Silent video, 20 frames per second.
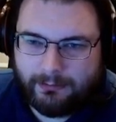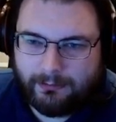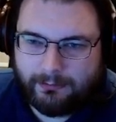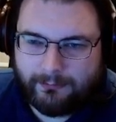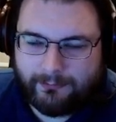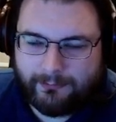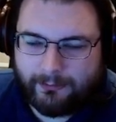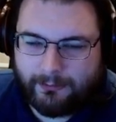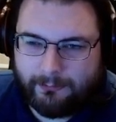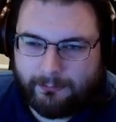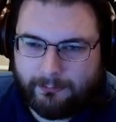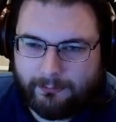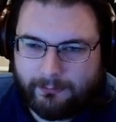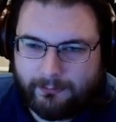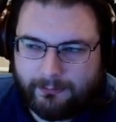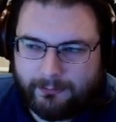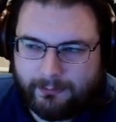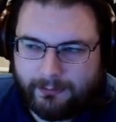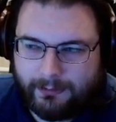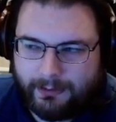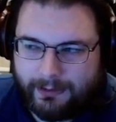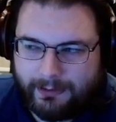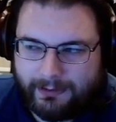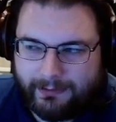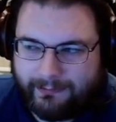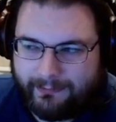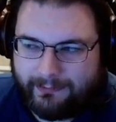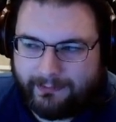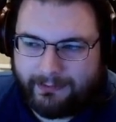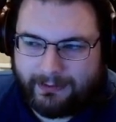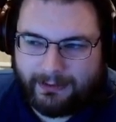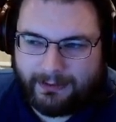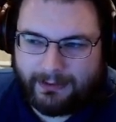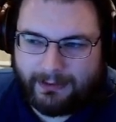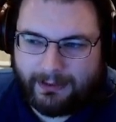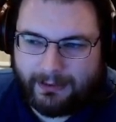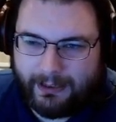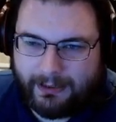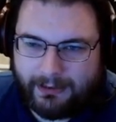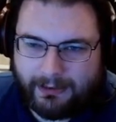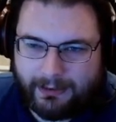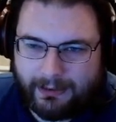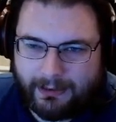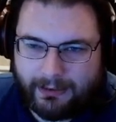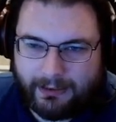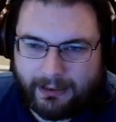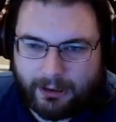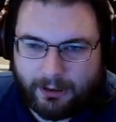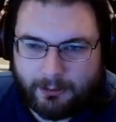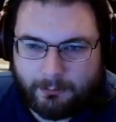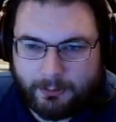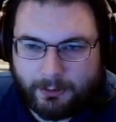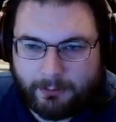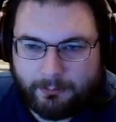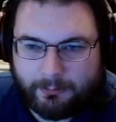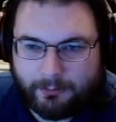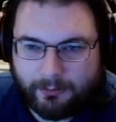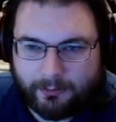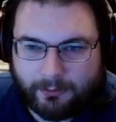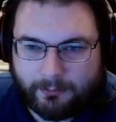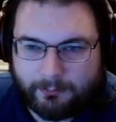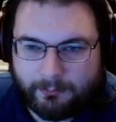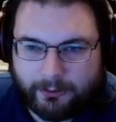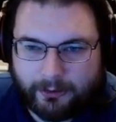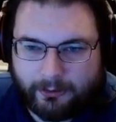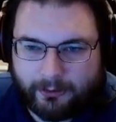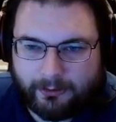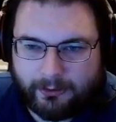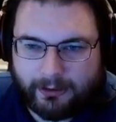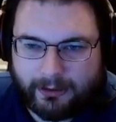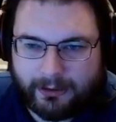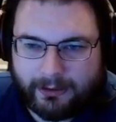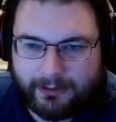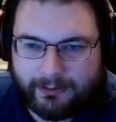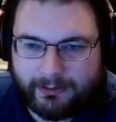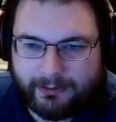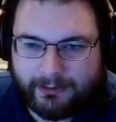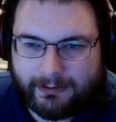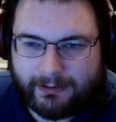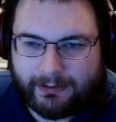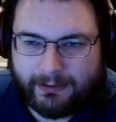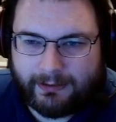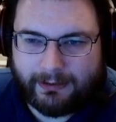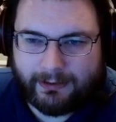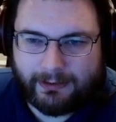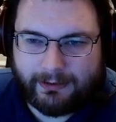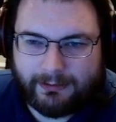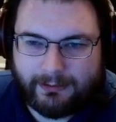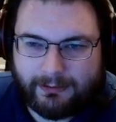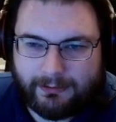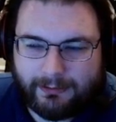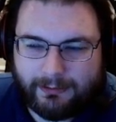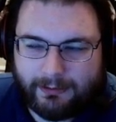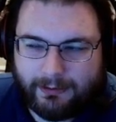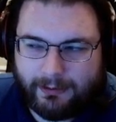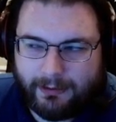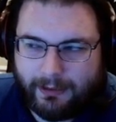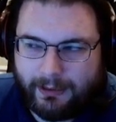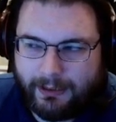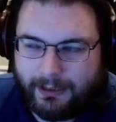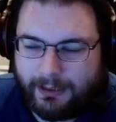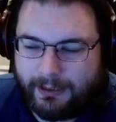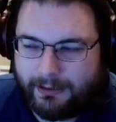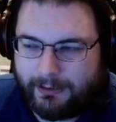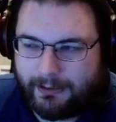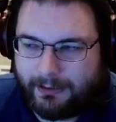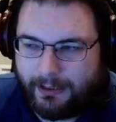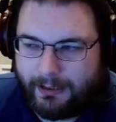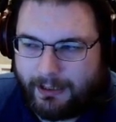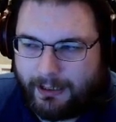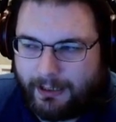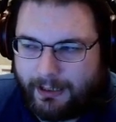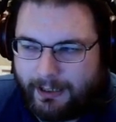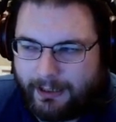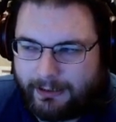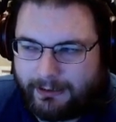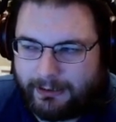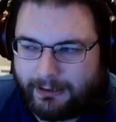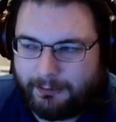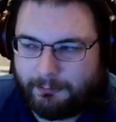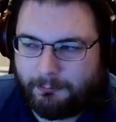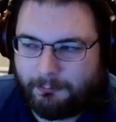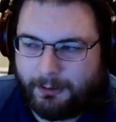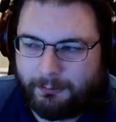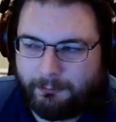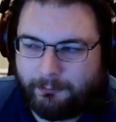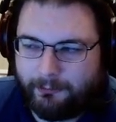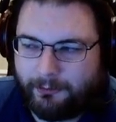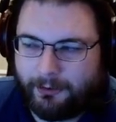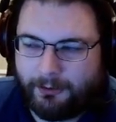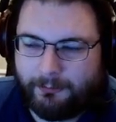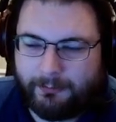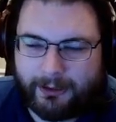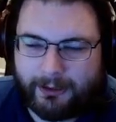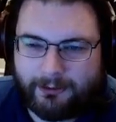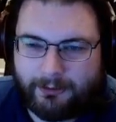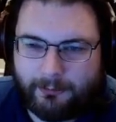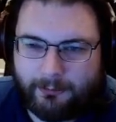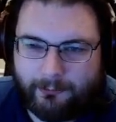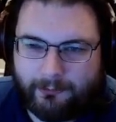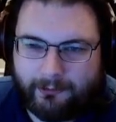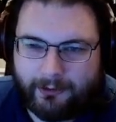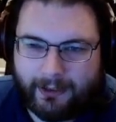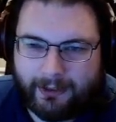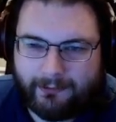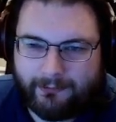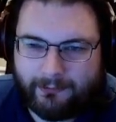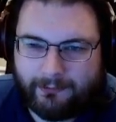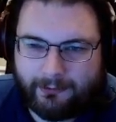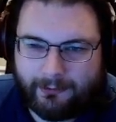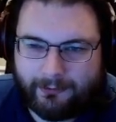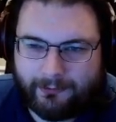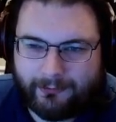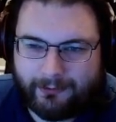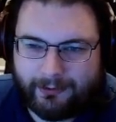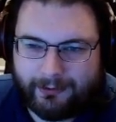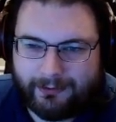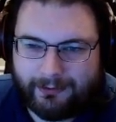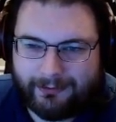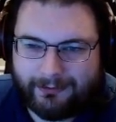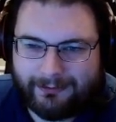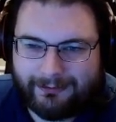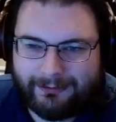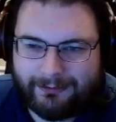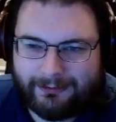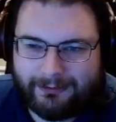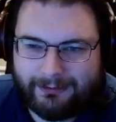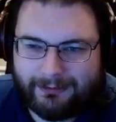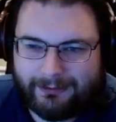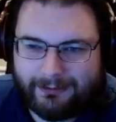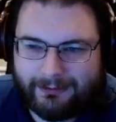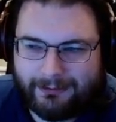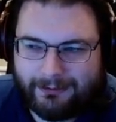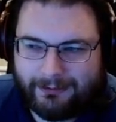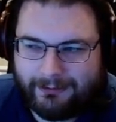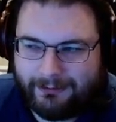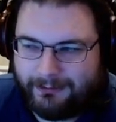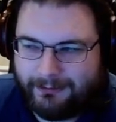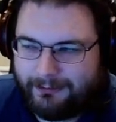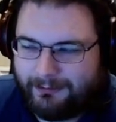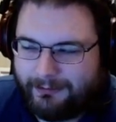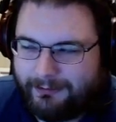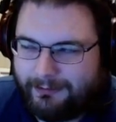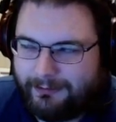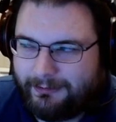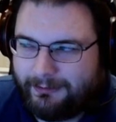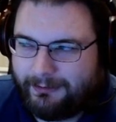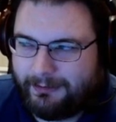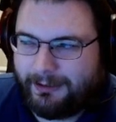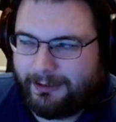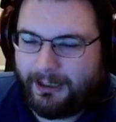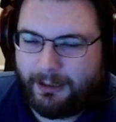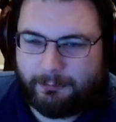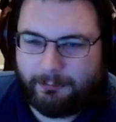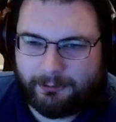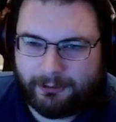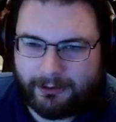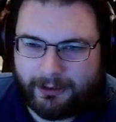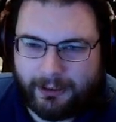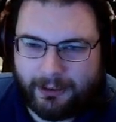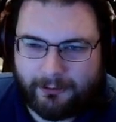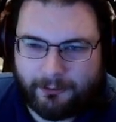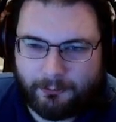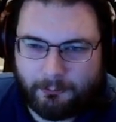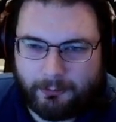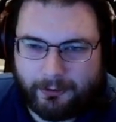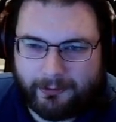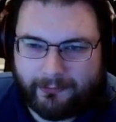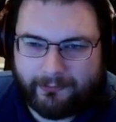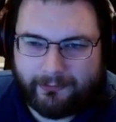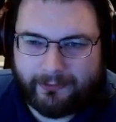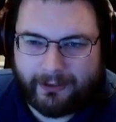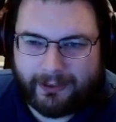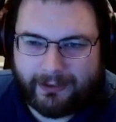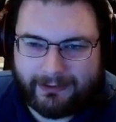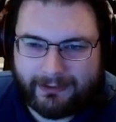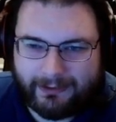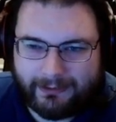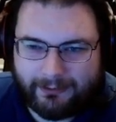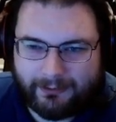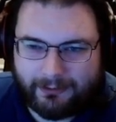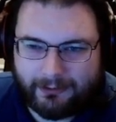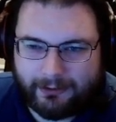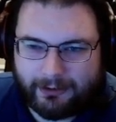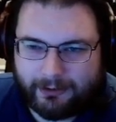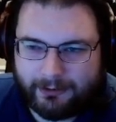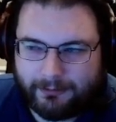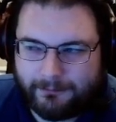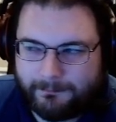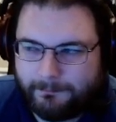so I could see any kind of air bubble or impurity in the die. And I wasn't gonna buy two sets just to cobble together one set that looked good.